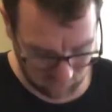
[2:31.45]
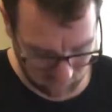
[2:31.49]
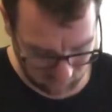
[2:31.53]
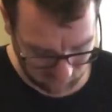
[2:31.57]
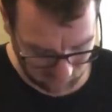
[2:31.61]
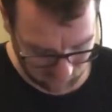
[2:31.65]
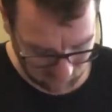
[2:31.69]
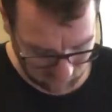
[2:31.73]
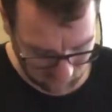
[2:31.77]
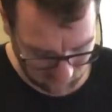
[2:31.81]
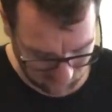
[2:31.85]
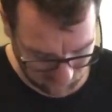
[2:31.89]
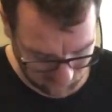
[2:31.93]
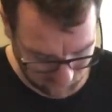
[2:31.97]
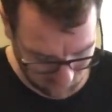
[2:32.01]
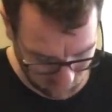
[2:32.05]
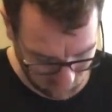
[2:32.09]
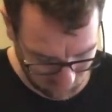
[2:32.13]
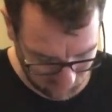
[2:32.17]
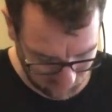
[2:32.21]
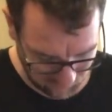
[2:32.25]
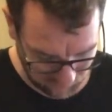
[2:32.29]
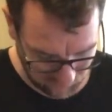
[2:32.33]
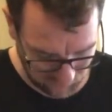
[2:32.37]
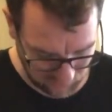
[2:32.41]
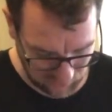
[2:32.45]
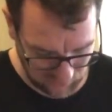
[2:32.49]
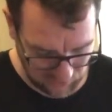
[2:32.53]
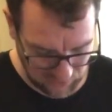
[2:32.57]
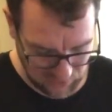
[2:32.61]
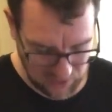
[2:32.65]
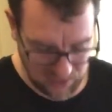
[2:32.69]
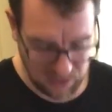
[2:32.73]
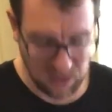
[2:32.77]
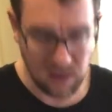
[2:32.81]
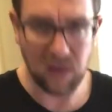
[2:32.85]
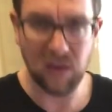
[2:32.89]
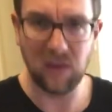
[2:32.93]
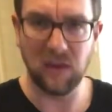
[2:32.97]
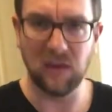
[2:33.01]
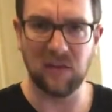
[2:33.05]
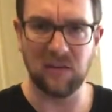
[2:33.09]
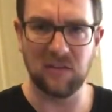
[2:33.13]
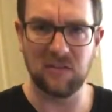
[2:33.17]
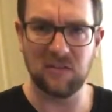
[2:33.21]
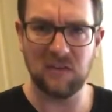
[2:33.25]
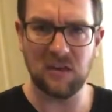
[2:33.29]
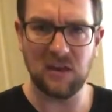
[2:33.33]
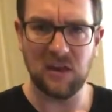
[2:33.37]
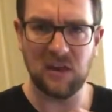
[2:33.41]
use a, a spoon or something. You
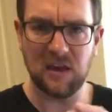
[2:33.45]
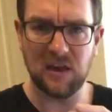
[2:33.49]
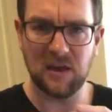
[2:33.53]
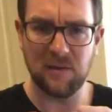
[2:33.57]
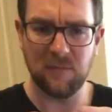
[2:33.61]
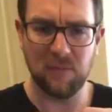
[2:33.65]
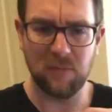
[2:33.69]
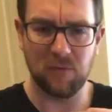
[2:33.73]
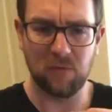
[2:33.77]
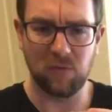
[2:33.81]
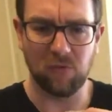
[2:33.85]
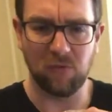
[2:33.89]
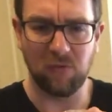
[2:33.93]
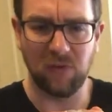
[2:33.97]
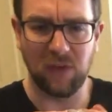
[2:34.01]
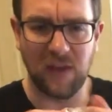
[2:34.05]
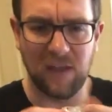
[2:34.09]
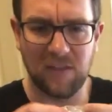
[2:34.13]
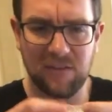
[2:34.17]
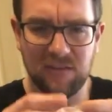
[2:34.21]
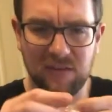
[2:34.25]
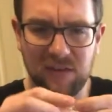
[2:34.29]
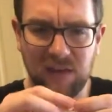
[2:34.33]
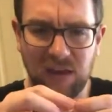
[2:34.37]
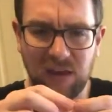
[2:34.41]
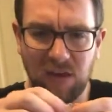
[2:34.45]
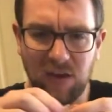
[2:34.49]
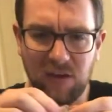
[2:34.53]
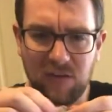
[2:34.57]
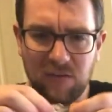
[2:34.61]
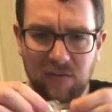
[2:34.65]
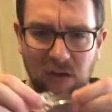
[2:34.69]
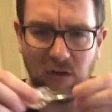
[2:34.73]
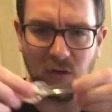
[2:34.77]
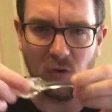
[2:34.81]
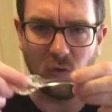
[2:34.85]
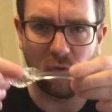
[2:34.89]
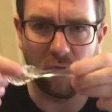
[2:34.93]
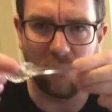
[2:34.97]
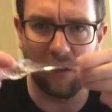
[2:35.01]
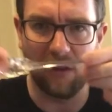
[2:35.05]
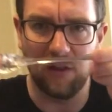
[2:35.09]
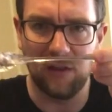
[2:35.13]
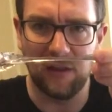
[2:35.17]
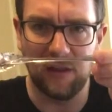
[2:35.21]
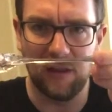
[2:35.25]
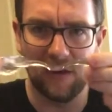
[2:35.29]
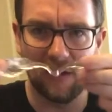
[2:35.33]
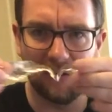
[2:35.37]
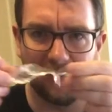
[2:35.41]
can see, um, I'm not sure if you can see, it goes like all
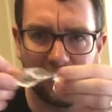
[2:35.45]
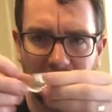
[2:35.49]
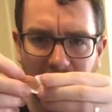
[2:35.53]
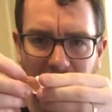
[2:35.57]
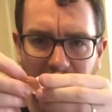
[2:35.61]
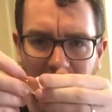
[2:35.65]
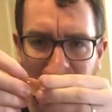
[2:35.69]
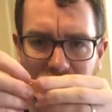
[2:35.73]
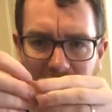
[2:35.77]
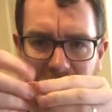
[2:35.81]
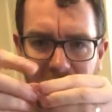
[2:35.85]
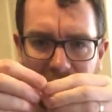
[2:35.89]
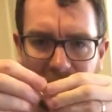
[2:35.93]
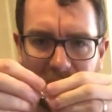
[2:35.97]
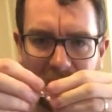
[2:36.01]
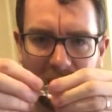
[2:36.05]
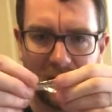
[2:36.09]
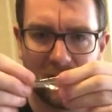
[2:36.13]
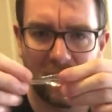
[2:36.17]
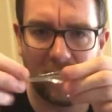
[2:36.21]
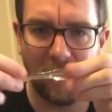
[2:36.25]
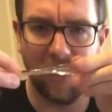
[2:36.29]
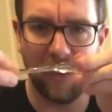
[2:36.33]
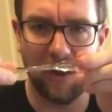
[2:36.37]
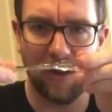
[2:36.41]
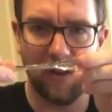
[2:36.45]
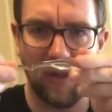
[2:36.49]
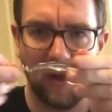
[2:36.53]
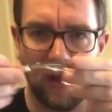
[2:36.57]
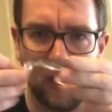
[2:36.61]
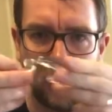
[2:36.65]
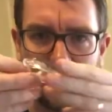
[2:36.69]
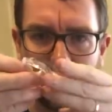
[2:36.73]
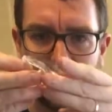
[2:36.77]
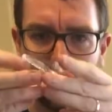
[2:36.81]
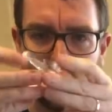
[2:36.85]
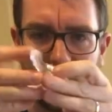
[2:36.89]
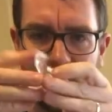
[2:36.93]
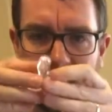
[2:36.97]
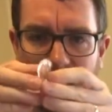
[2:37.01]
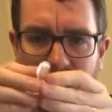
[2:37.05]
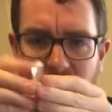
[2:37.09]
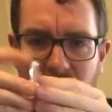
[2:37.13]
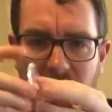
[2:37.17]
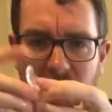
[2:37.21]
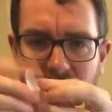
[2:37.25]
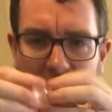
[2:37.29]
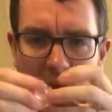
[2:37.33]
clear and uh, kind of like chewy.